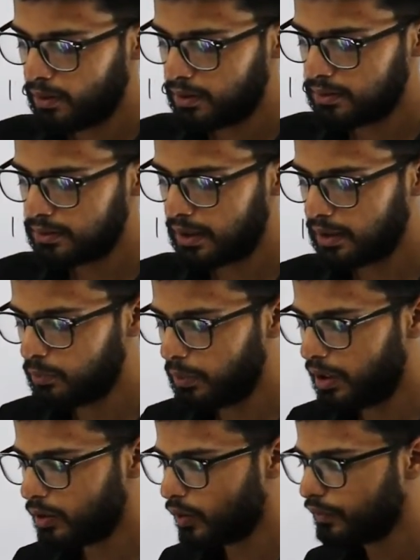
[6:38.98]
Second
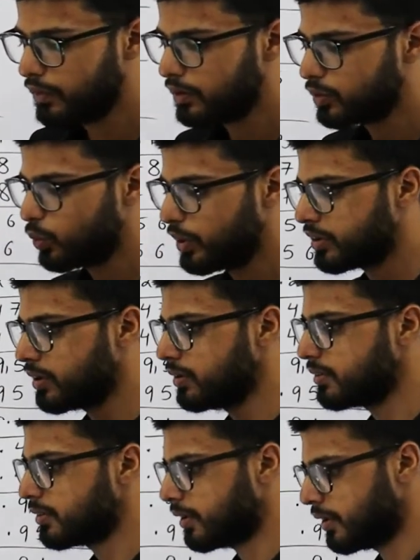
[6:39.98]
part of this
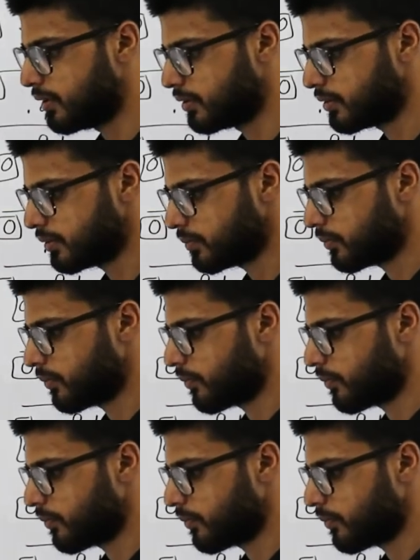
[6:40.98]
question says,